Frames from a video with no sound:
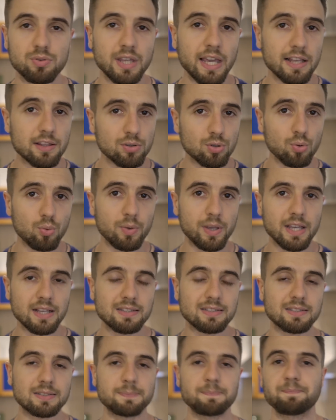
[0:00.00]
you take two
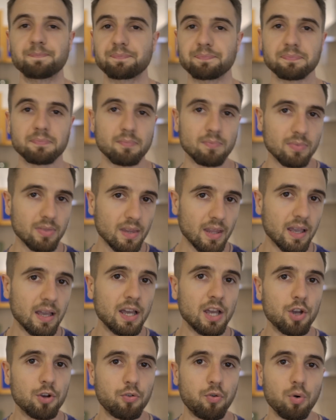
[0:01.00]
weeks
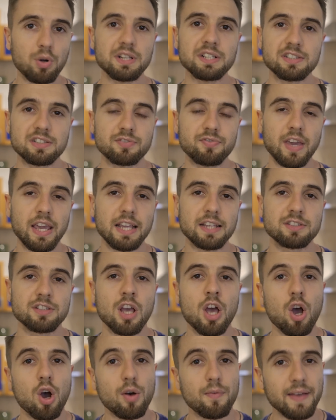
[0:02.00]
for this phase
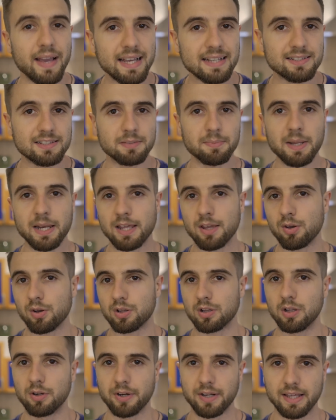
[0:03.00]
of estimating your
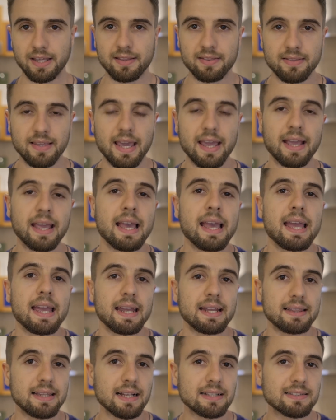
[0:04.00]
caloric intake,
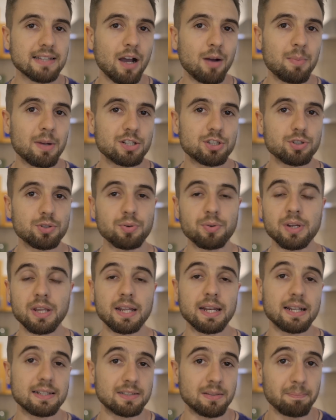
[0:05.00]
and that's how much you
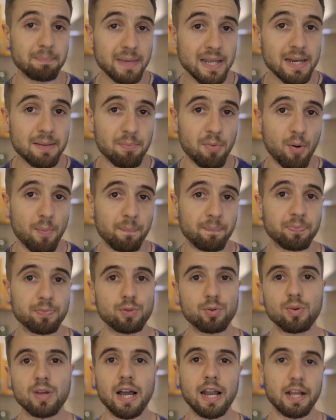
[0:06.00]
need as a minimum
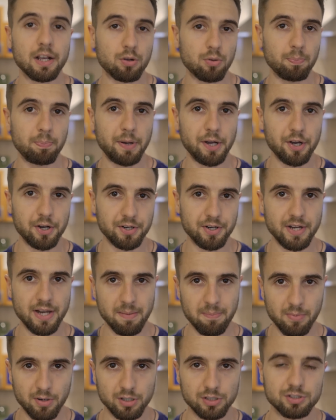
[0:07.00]
to kind of compare the
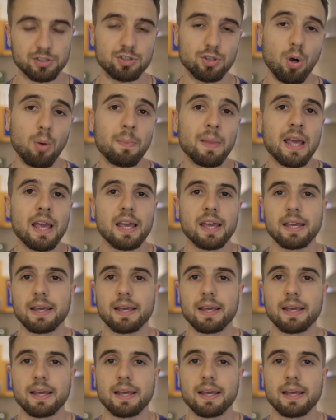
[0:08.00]
numbers. So